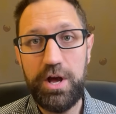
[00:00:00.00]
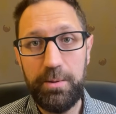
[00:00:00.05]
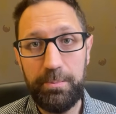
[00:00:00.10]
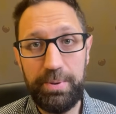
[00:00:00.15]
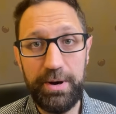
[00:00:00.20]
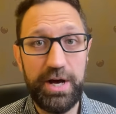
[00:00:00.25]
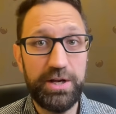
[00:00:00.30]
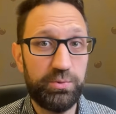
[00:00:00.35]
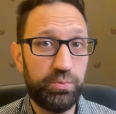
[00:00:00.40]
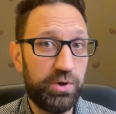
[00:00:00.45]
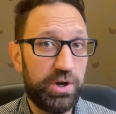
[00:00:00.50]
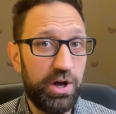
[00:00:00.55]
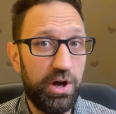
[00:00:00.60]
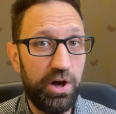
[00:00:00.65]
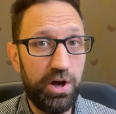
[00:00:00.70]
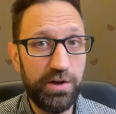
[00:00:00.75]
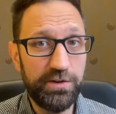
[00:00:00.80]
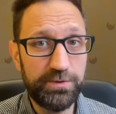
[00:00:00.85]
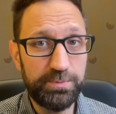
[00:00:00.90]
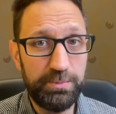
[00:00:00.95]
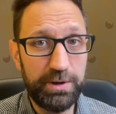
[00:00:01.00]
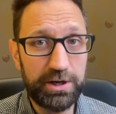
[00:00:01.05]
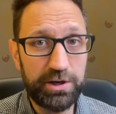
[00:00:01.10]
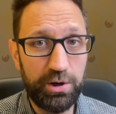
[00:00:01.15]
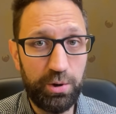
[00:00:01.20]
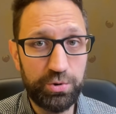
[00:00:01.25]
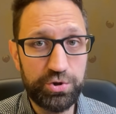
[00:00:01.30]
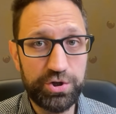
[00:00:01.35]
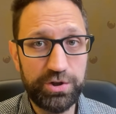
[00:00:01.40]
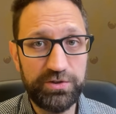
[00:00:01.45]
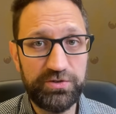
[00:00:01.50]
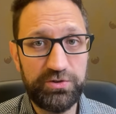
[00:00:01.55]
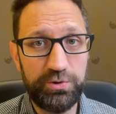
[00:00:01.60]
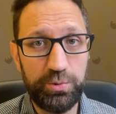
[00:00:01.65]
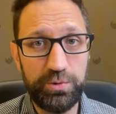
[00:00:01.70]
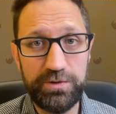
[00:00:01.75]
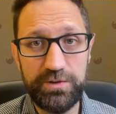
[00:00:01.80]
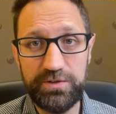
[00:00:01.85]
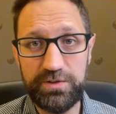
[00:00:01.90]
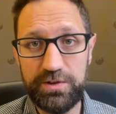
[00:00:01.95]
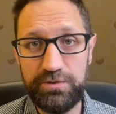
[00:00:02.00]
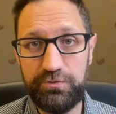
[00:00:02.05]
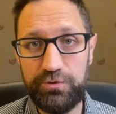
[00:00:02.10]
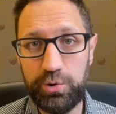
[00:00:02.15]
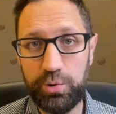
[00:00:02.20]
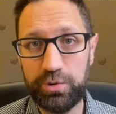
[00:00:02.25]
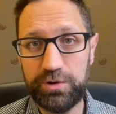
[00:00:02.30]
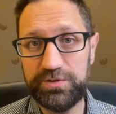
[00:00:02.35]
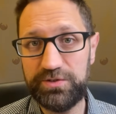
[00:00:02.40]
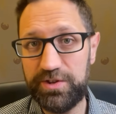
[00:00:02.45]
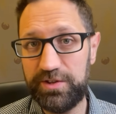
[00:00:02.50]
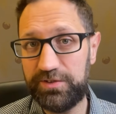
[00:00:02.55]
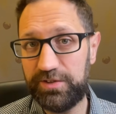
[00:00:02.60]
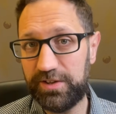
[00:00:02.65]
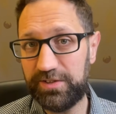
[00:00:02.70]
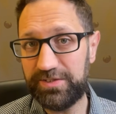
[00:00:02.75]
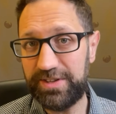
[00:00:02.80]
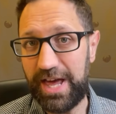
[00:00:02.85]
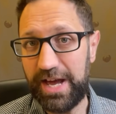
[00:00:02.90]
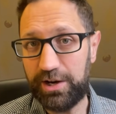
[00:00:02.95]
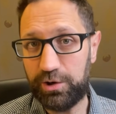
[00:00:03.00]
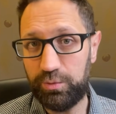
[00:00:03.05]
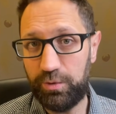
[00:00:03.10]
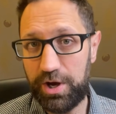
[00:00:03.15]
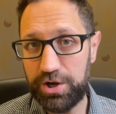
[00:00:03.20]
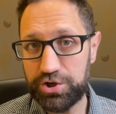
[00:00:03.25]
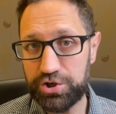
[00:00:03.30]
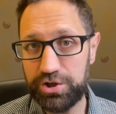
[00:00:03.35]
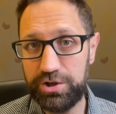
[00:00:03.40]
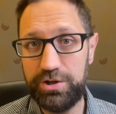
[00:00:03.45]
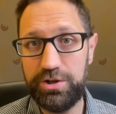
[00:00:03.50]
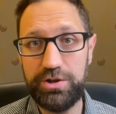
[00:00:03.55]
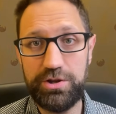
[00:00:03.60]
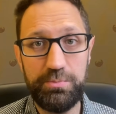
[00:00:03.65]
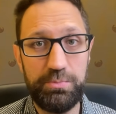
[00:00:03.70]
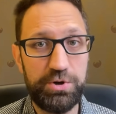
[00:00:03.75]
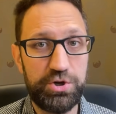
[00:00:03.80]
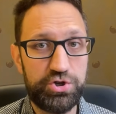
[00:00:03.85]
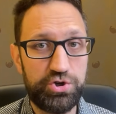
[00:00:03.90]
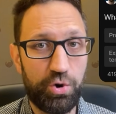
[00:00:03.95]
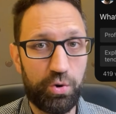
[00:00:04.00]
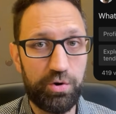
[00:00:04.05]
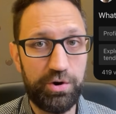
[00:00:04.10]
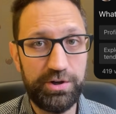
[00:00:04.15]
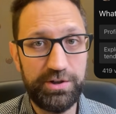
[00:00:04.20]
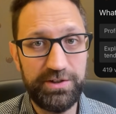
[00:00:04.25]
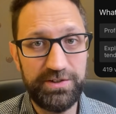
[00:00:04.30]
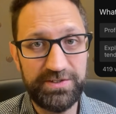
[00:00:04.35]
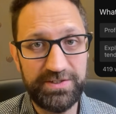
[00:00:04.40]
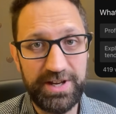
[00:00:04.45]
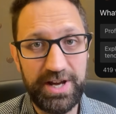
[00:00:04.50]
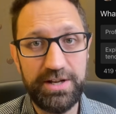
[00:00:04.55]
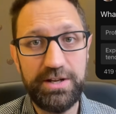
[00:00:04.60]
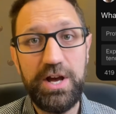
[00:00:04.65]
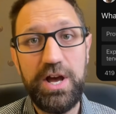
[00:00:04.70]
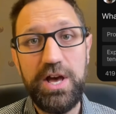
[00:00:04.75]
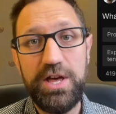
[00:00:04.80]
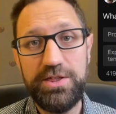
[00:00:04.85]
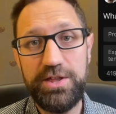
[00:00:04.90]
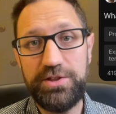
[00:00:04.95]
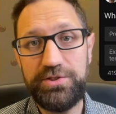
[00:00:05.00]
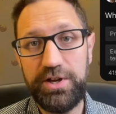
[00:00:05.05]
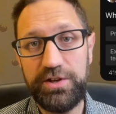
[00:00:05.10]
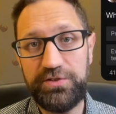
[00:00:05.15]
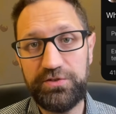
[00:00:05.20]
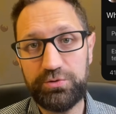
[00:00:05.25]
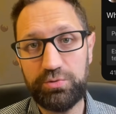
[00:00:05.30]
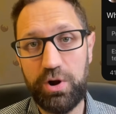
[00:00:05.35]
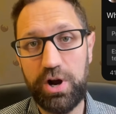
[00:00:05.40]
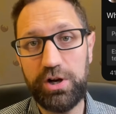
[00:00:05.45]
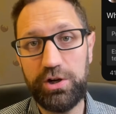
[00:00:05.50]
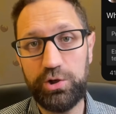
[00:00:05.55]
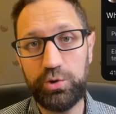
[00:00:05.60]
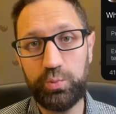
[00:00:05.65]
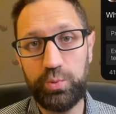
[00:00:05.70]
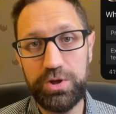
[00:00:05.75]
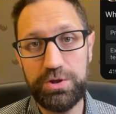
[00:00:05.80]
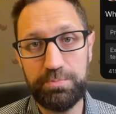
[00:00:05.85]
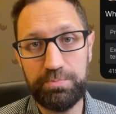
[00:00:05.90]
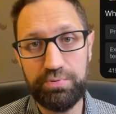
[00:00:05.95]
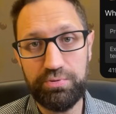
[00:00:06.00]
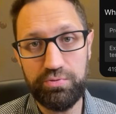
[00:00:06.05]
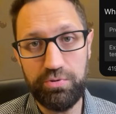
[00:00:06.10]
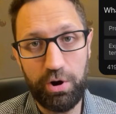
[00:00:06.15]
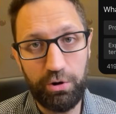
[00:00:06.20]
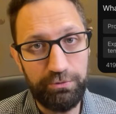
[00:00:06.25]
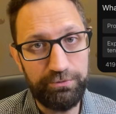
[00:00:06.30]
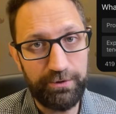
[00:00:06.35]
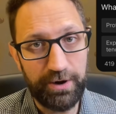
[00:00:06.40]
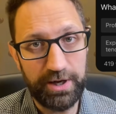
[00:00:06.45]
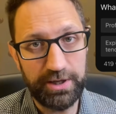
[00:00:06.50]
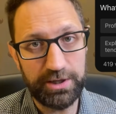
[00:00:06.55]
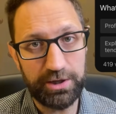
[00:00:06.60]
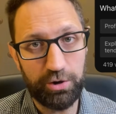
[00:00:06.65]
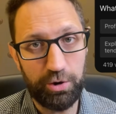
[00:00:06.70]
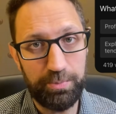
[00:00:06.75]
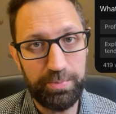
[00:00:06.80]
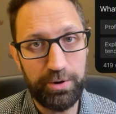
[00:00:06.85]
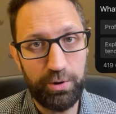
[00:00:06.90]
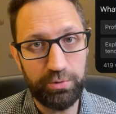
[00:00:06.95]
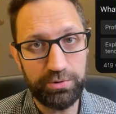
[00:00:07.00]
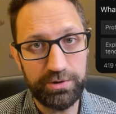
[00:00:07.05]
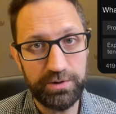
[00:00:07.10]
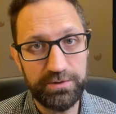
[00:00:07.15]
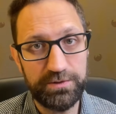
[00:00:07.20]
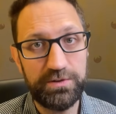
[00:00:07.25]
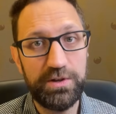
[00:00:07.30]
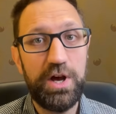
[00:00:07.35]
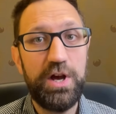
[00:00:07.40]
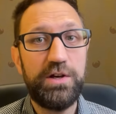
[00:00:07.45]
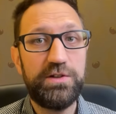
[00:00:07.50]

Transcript: But when I asked my coaching students and viewers this exact question, the majority said that they struggled with profiling opponents.